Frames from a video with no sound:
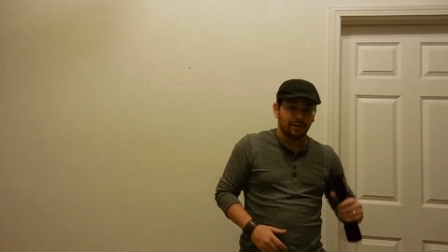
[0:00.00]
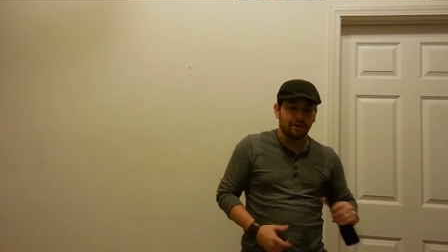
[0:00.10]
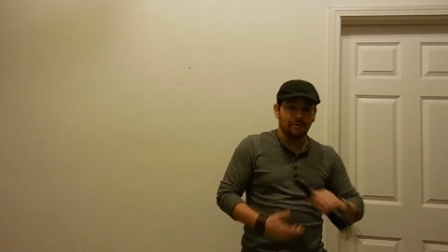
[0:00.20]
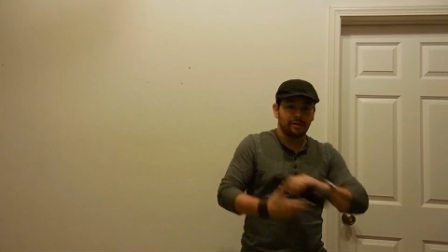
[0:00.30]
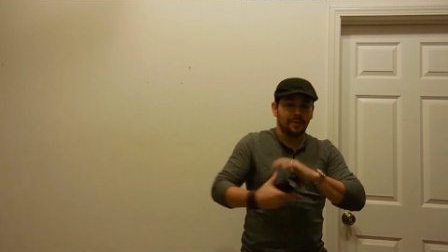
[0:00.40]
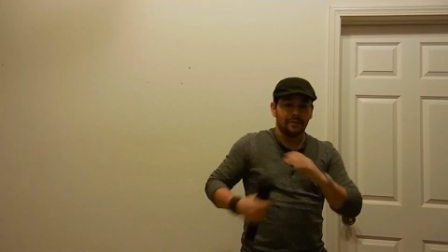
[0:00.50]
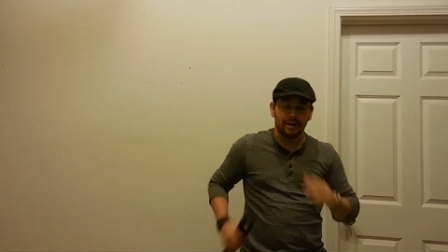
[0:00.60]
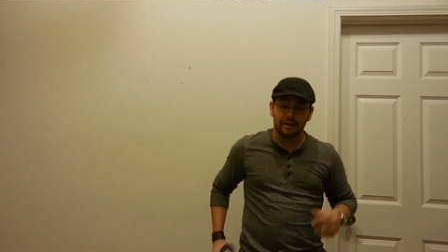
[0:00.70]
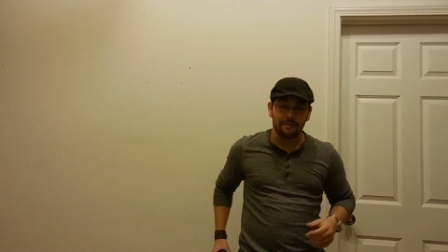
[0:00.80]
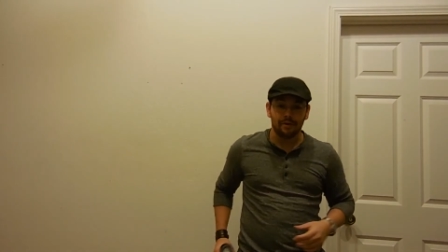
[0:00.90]
you're doing something,
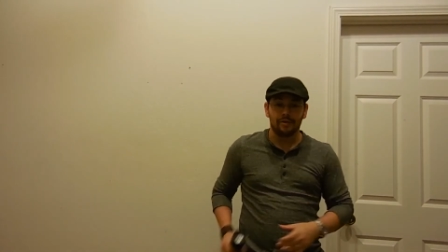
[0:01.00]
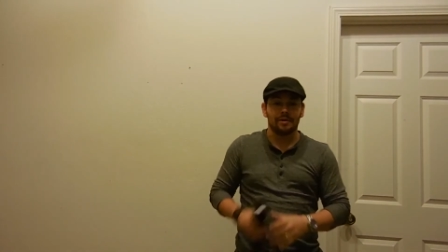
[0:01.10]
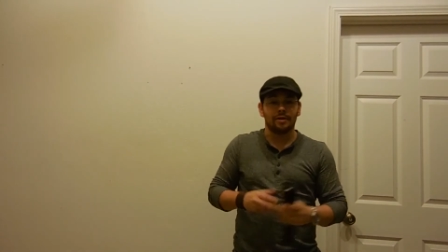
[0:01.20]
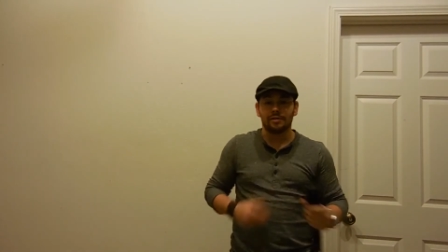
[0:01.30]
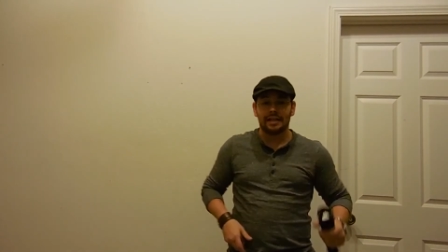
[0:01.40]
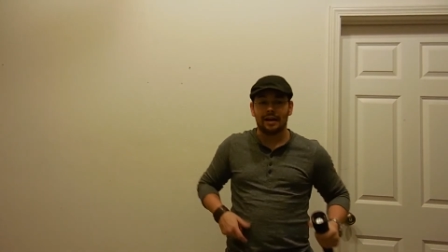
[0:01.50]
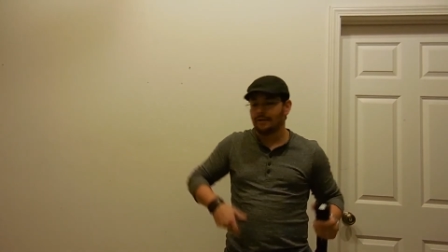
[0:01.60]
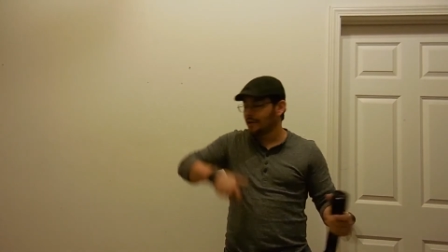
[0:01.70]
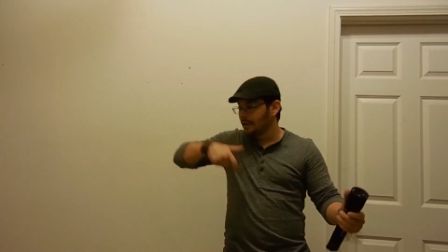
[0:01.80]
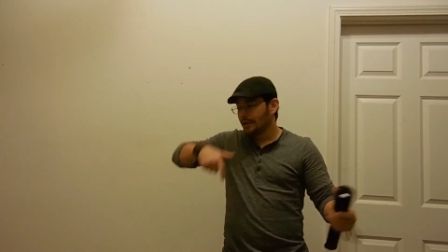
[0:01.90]
and then boom, it goes
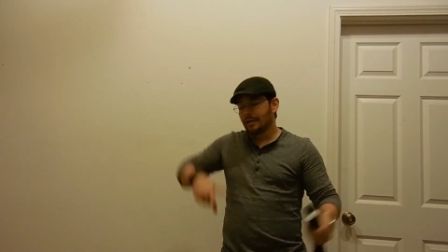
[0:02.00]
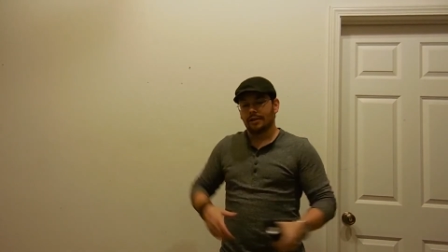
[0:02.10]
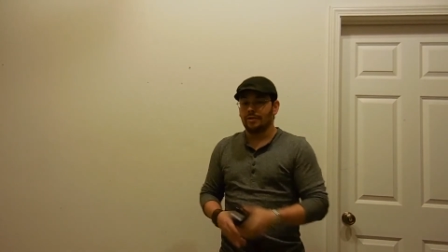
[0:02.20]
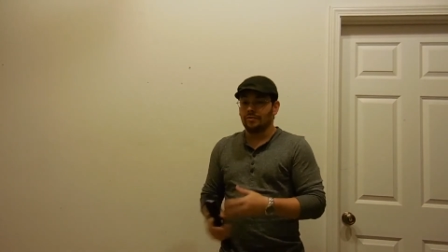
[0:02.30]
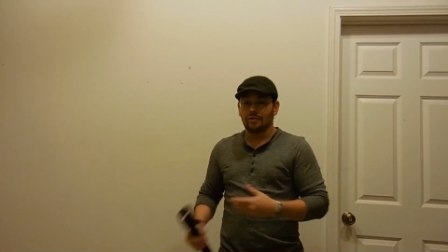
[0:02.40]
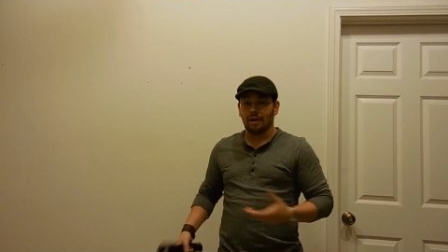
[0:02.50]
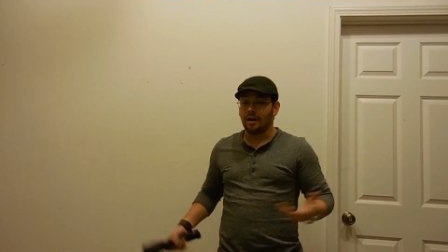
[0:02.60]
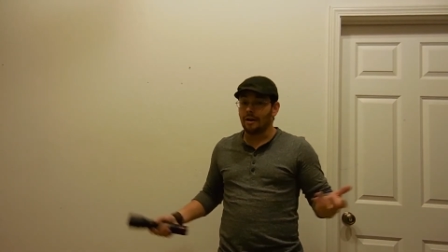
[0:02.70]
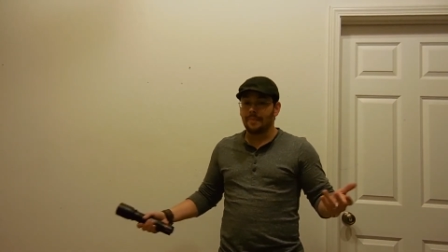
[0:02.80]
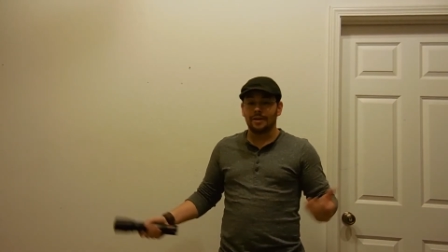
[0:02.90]
down, you
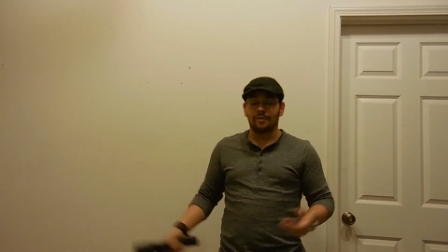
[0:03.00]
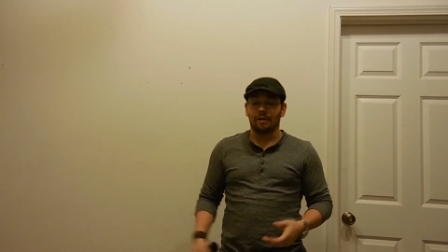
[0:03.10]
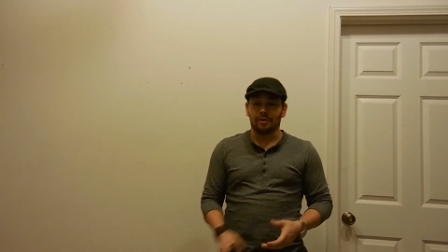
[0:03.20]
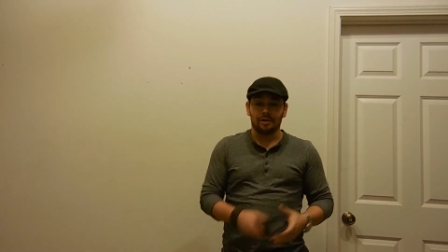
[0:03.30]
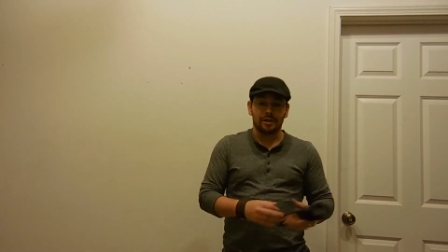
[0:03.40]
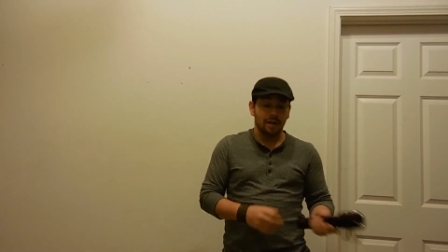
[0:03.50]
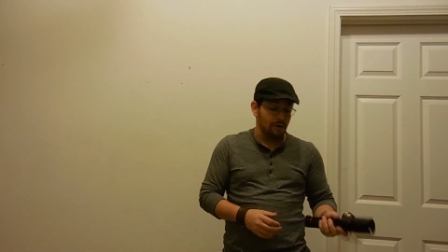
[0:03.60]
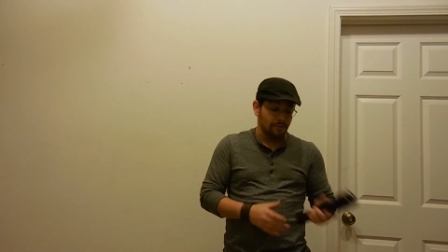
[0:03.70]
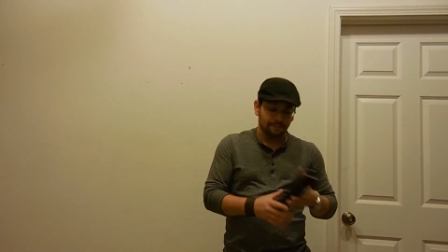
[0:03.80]
draw up, and you are good to go.